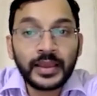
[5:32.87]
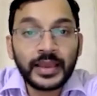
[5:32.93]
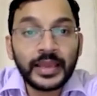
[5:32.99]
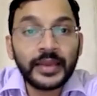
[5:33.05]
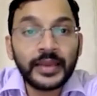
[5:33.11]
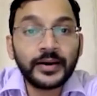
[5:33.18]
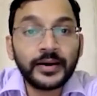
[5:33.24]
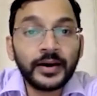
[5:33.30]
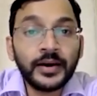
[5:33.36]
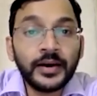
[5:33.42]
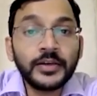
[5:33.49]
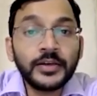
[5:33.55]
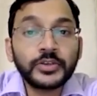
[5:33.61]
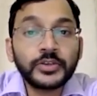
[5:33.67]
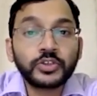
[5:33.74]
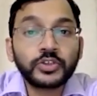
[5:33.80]
in a
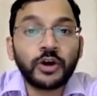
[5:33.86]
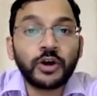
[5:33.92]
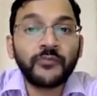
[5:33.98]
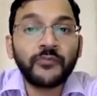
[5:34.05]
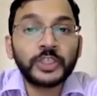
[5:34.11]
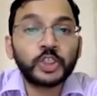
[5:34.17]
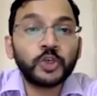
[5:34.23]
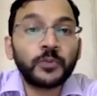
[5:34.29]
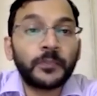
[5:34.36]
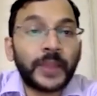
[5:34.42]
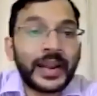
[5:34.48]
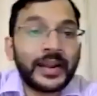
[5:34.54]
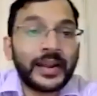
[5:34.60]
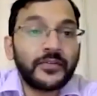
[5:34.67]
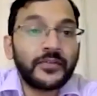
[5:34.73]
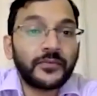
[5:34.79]
soft tissue
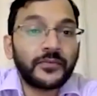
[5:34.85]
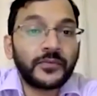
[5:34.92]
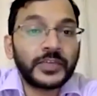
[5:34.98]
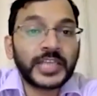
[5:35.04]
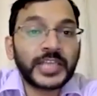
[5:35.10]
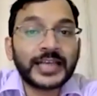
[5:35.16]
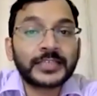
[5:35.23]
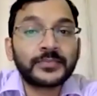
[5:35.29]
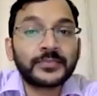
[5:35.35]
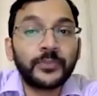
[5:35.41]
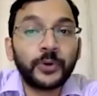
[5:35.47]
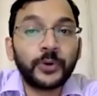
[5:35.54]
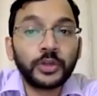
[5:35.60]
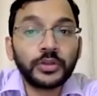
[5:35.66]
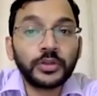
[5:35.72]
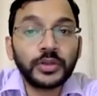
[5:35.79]
bed which has
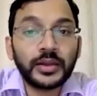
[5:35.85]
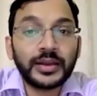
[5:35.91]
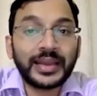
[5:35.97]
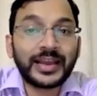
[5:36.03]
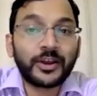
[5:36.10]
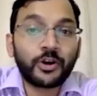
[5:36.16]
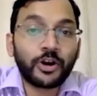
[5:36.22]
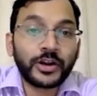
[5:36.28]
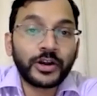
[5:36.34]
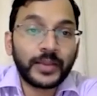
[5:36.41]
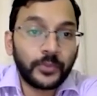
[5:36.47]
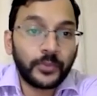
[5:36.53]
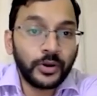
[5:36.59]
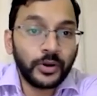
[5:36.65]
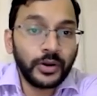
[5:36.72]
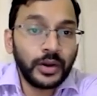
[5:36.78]
both necrotic
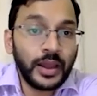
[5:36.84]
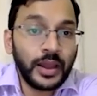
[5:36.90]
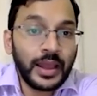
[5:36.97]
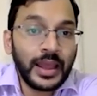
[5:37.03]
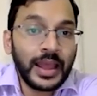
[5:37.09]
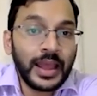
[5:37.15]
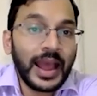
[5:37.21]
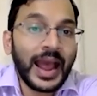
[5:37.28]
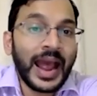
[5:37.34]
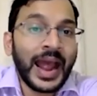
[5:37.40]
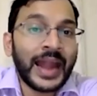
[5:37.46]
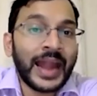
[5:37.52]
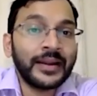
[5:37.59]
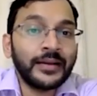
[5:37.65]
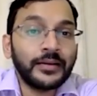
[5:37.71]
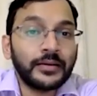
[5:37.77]
bone
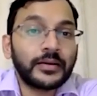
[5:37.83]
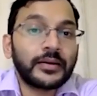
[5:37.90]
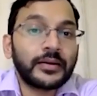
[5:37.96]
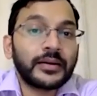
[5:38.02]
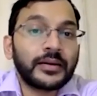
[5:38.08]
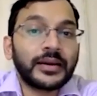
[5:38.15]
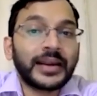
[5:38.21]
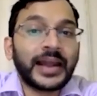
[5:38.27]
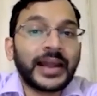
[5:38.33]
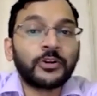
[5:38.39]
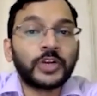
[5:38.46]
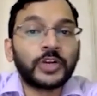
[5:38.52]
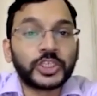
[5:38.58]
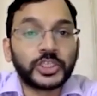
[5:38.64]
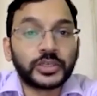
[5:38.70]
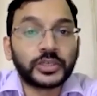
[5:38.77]
and
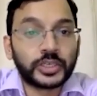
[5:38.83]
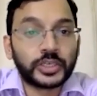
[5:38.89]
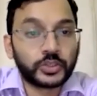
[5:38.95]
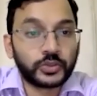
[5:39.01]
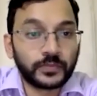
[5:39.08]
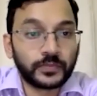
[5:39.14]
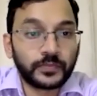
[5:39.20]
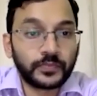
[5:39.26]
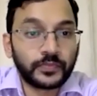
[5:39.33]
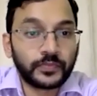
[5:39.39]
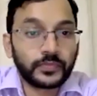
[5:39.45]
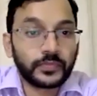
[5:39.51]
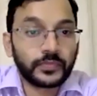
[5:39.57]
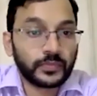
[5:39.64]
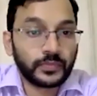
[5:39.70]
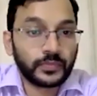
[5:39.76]
granulation tissue.
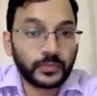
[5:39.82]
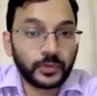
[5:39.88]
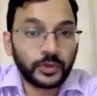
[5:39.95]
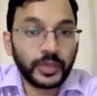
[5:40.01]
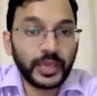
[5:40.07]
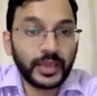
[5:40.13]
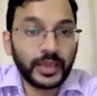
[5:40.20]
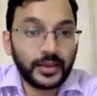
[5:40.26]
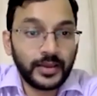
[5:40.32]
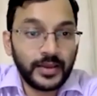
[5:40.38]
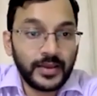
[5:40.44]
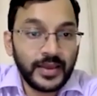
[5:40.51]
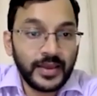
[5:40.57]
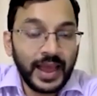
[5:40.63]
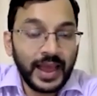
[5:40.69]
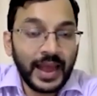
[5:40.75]
Okay.
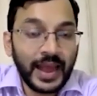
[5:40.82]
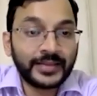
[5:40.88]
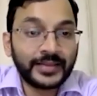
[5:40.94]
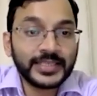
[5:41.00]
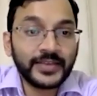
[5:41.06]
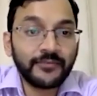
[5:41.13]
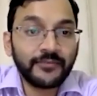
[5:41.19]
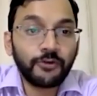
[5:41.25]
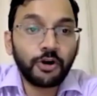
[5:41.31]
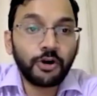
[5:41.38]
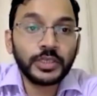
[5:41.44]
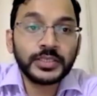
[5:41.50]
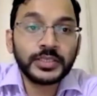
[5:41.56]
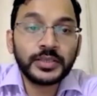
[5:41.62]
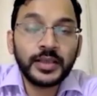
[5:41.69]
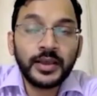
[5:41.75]
And this, of
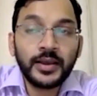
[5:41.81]
course,